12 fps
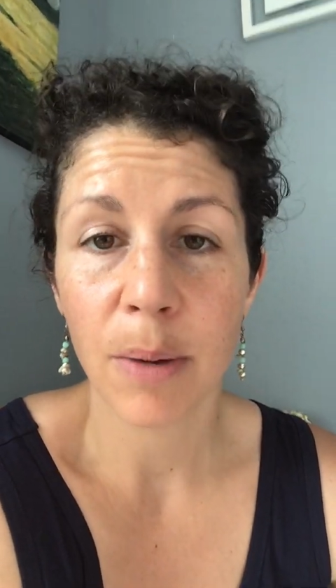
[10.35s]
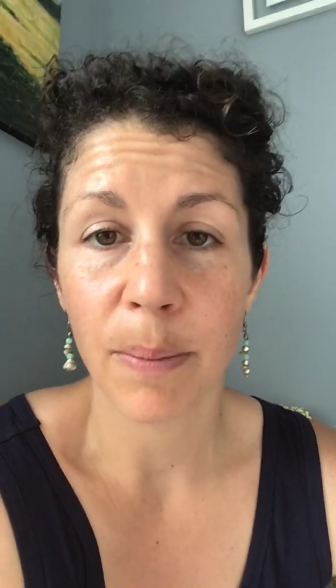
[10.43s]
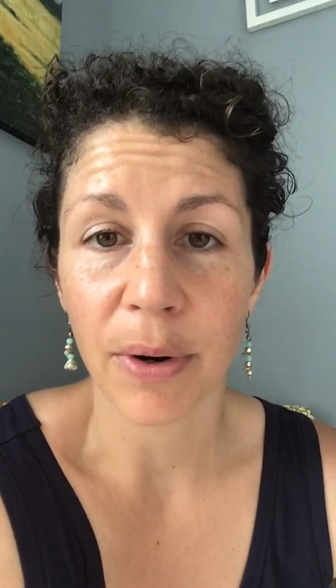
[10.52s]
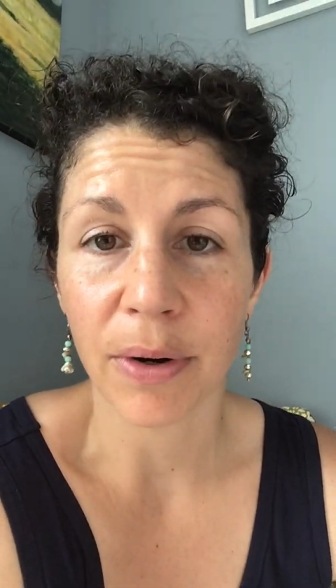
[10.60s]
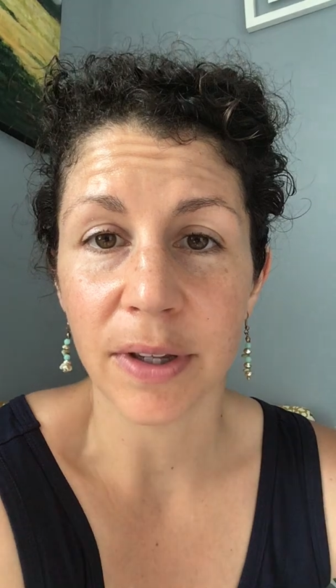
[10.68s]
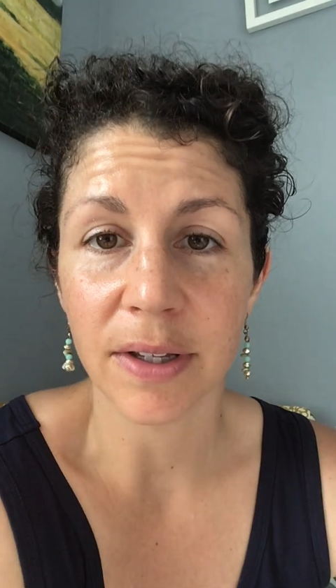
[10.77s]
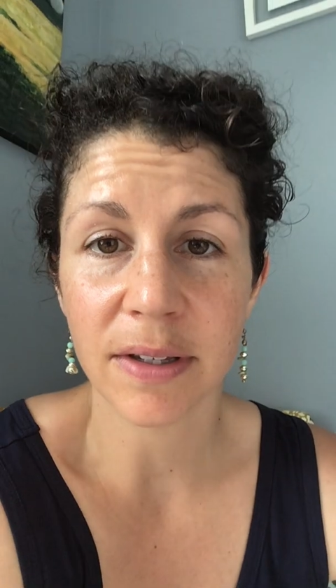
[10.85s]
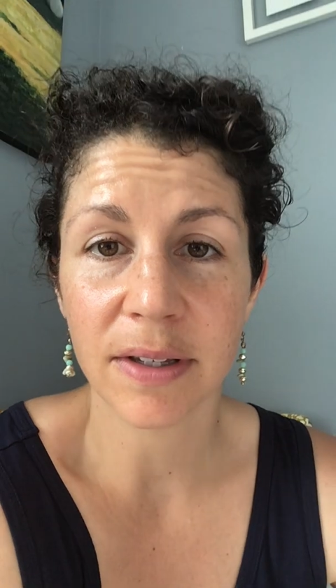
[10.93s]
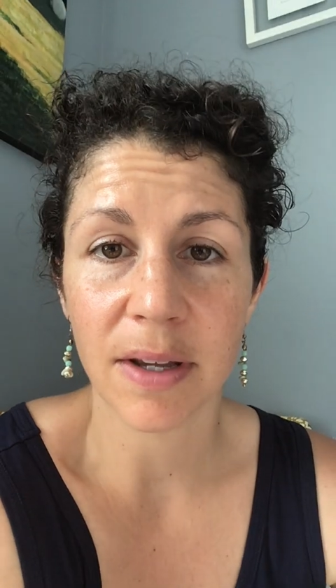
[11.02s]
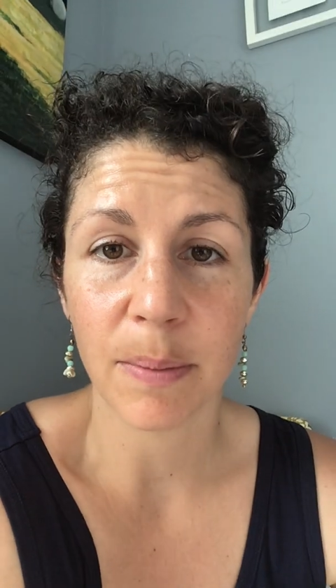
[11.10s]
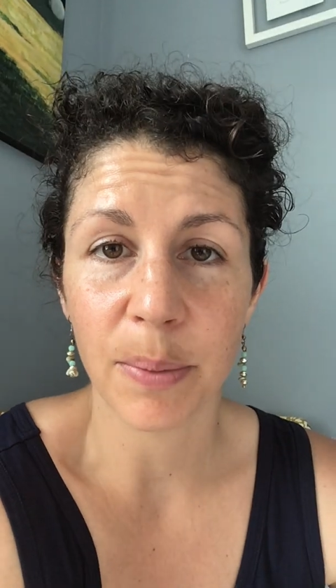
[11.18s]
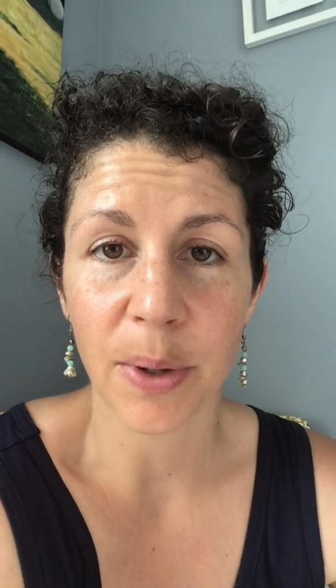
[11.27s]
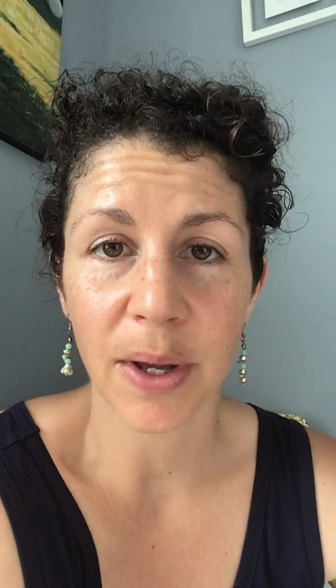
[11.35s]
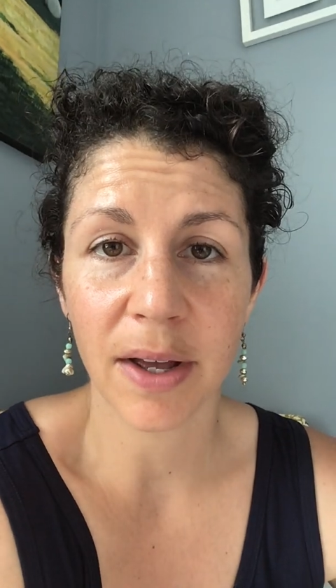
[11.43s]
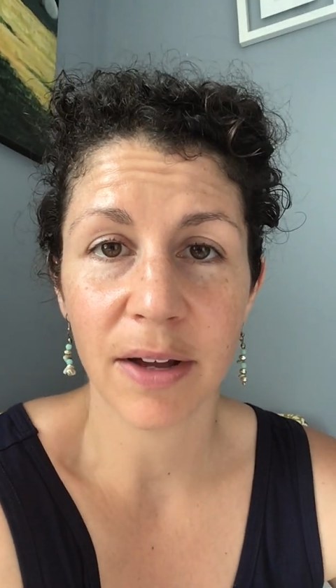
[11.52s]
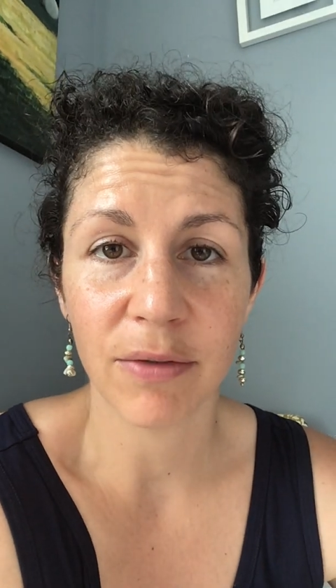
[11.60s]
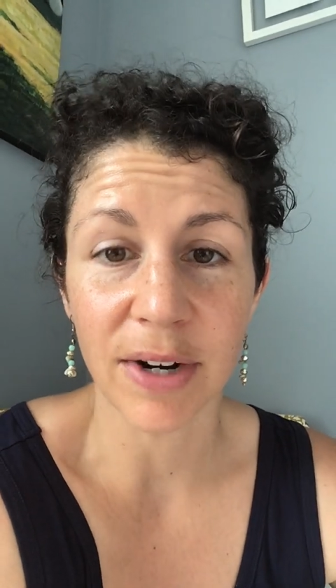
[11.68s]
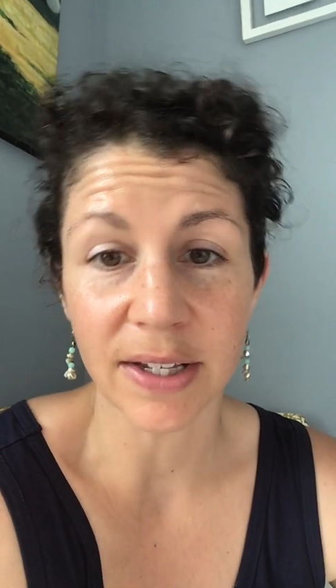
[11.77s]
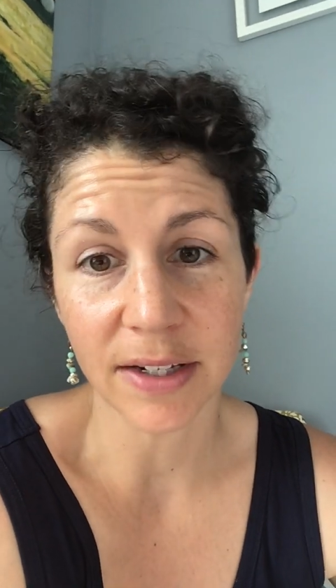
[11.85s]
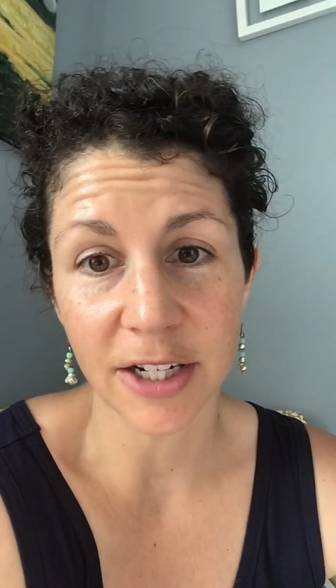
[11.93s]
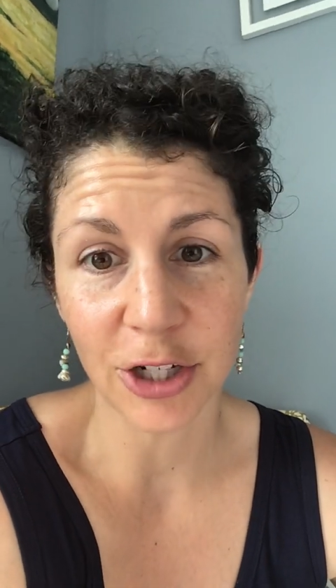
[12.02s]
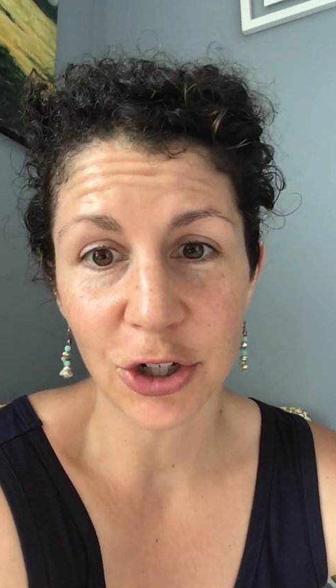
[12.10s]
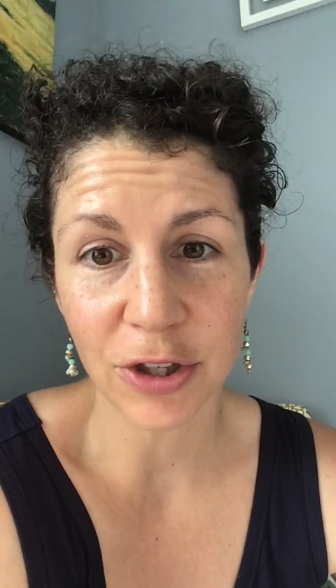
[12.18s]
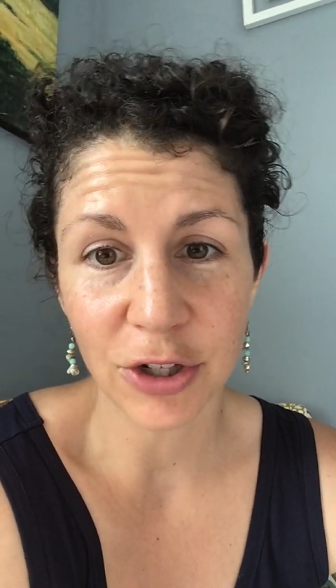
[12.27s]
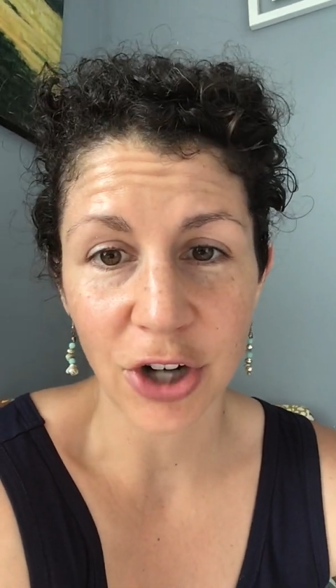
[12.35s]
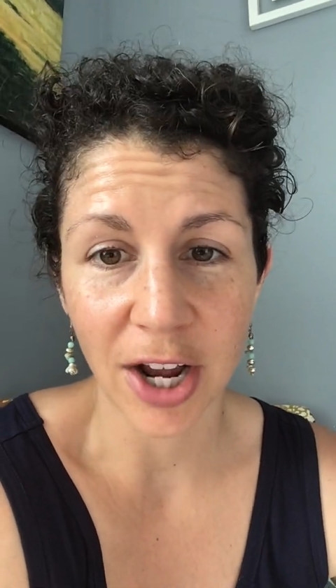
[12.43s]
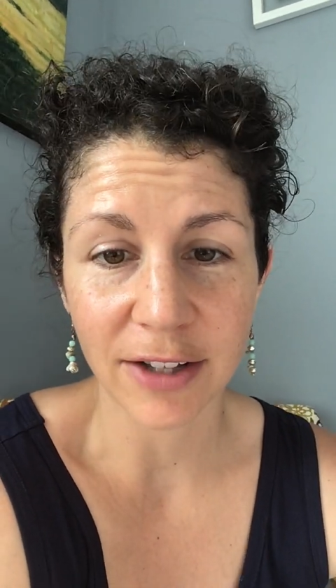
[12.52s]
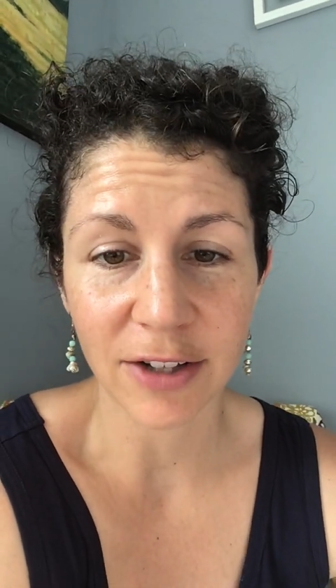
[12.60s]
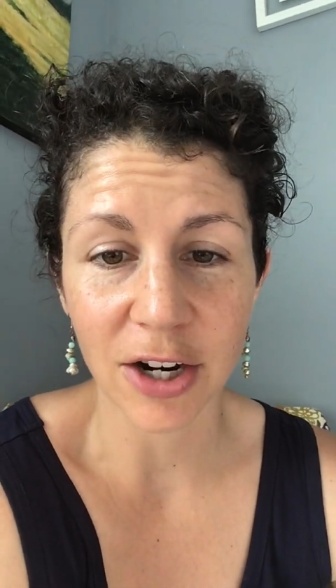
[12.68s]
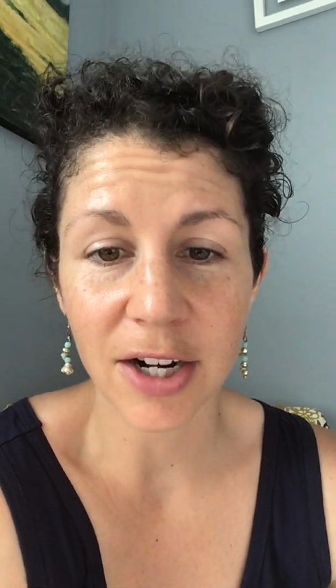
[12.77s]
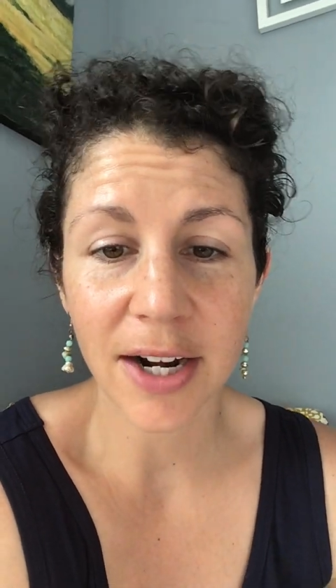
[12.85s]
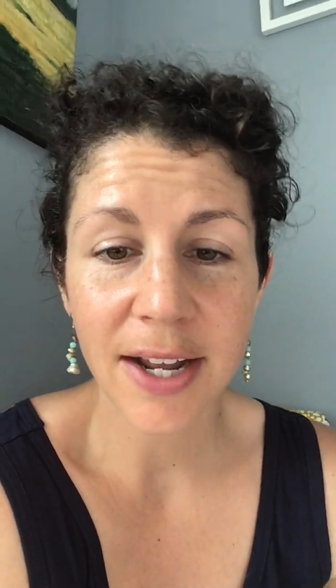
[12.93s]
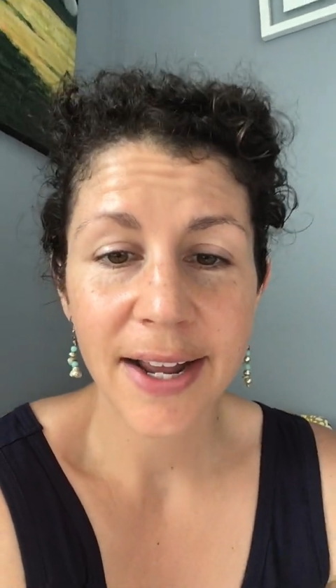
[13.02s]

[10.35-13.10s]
Burrell's book, Recitation, The Child's Art.